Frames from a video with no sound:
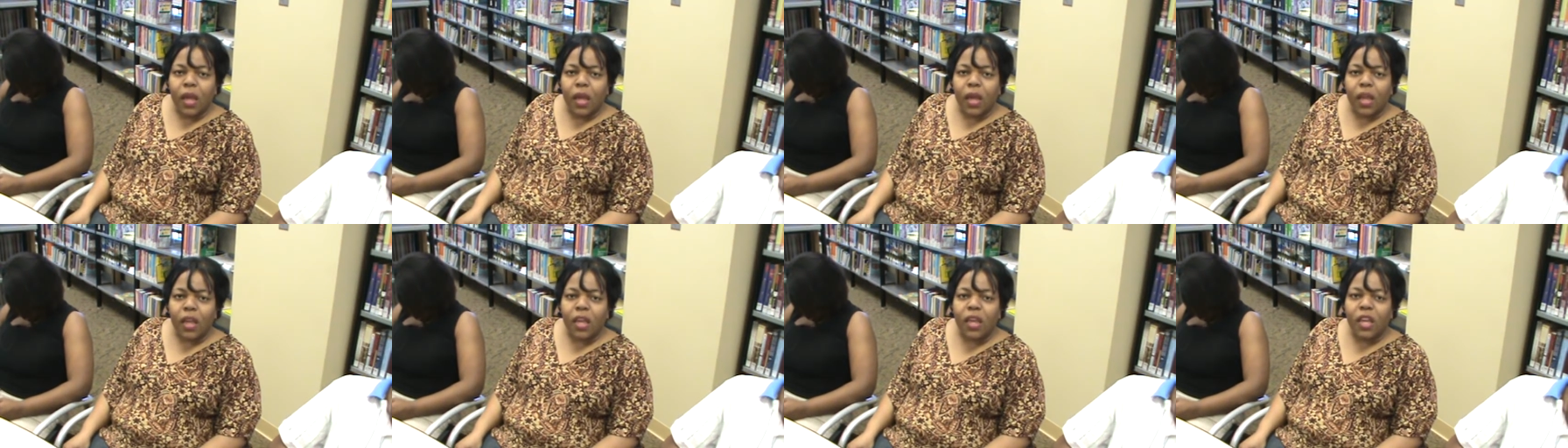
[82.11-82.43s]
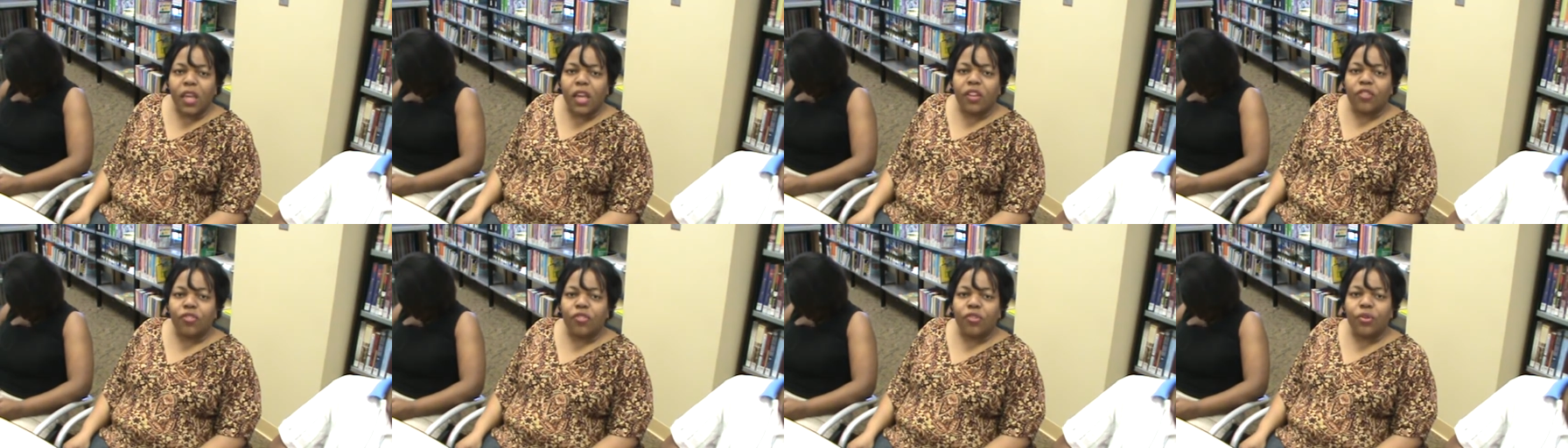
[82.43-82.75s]
and
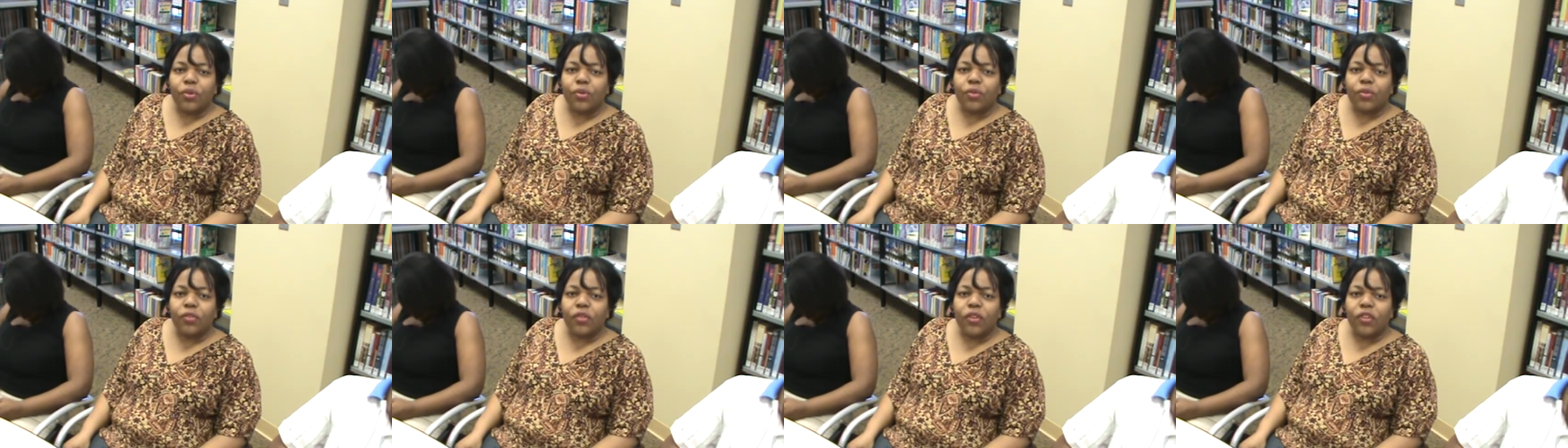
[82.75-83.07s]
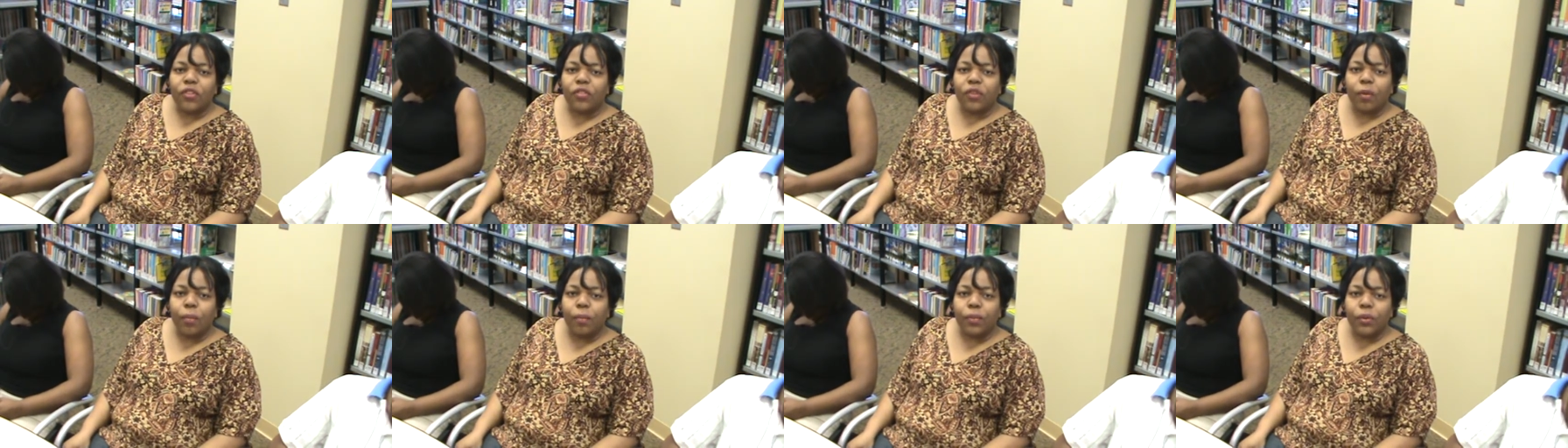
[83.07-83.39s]
he has used
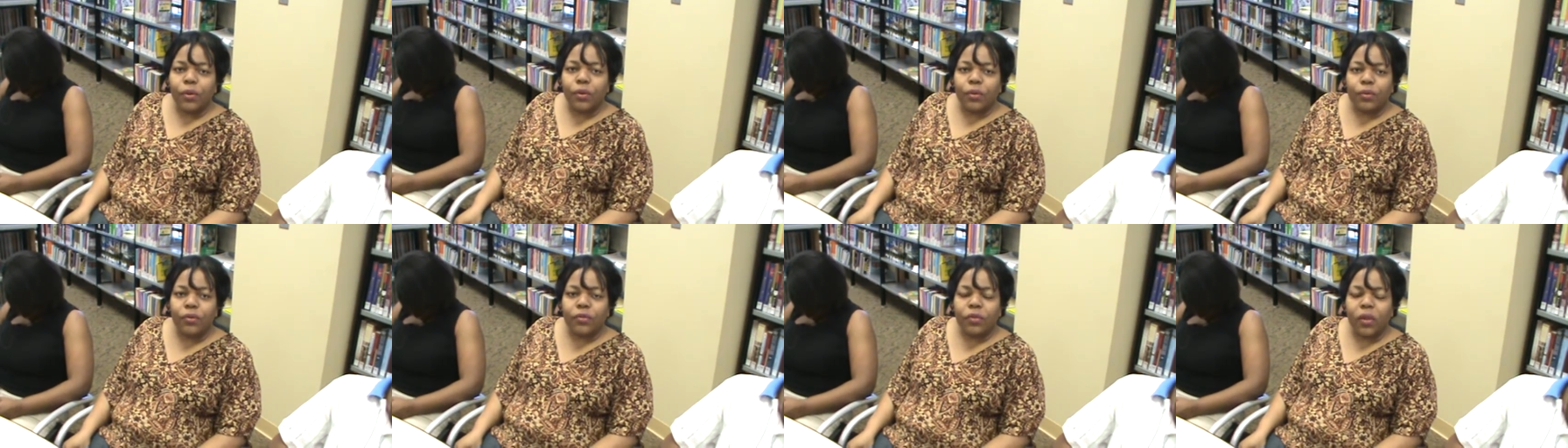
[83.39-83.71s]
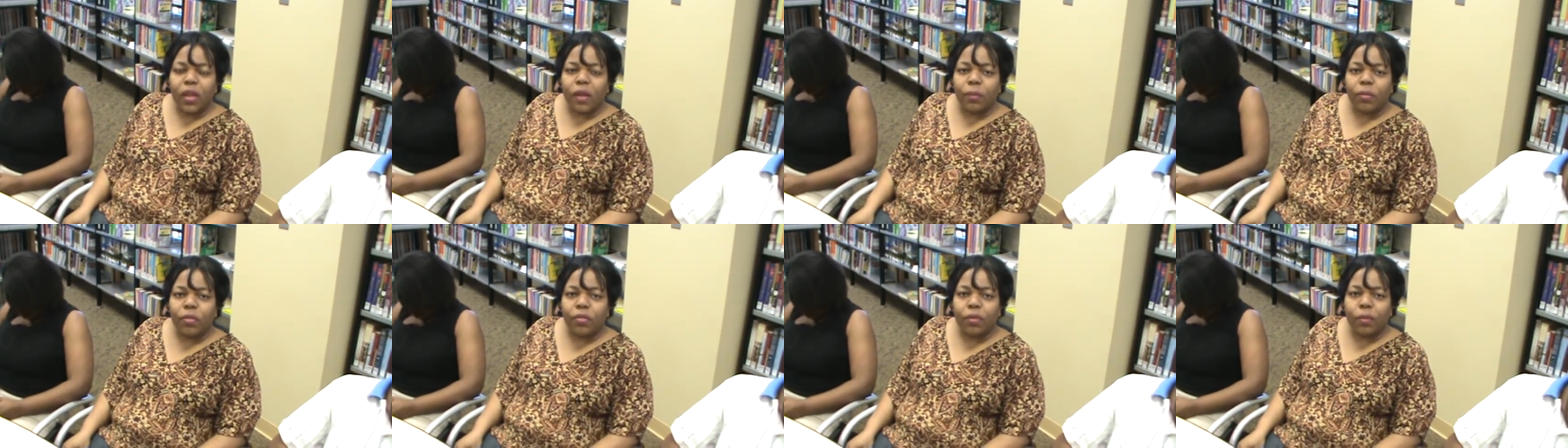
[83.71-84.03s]
his abuse
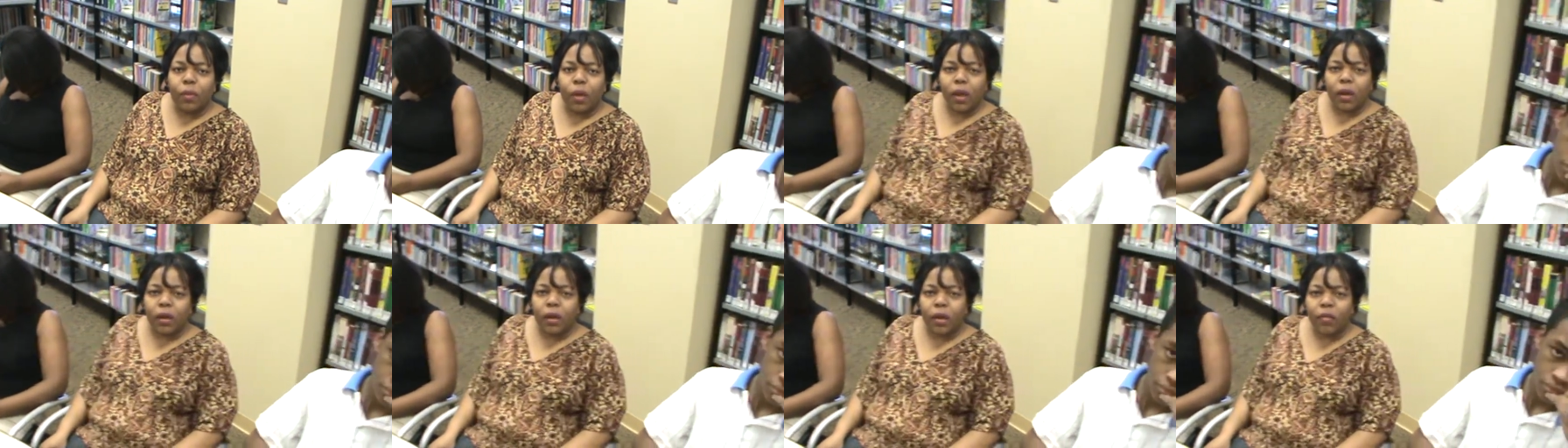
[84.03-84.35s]
and, and